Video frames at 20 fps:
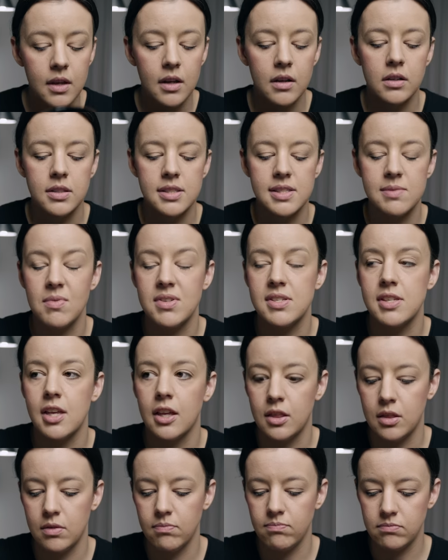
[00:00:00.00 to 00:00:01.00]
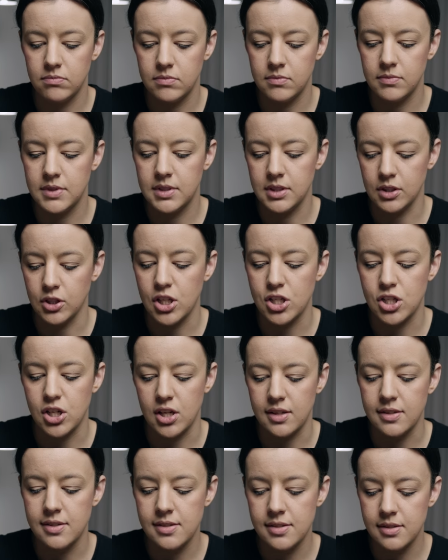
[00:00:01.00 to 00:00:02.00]
oh, smells like
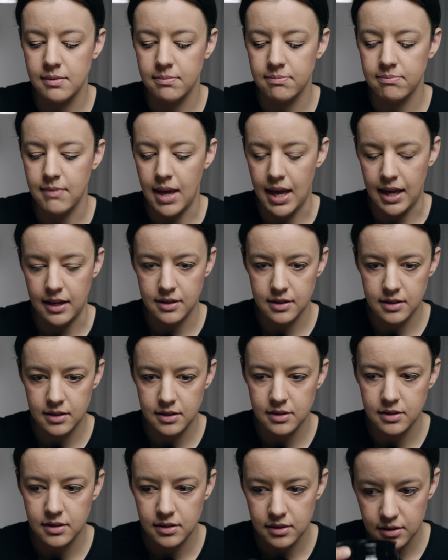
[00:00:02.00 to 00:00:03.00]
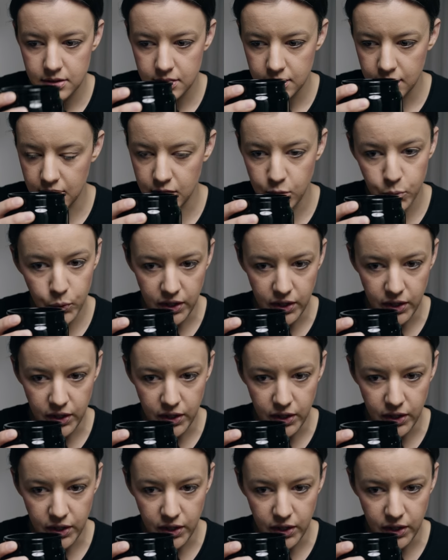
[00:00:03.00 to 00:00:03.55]
delicious men in the